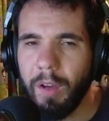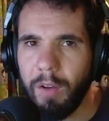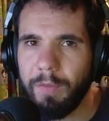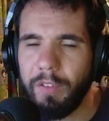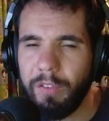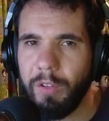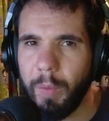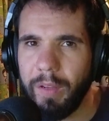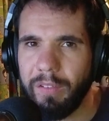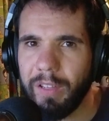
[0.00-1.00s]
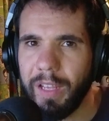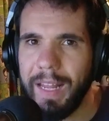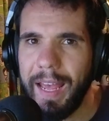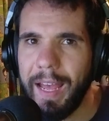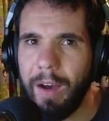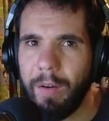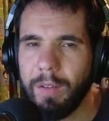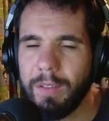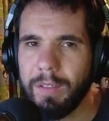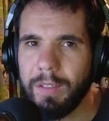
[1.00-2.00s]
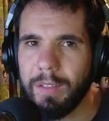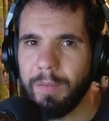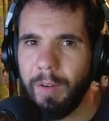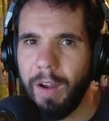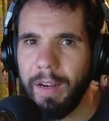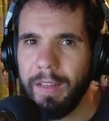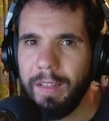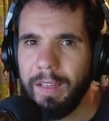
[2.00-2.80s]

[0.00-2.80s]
of the Suez Canal, right?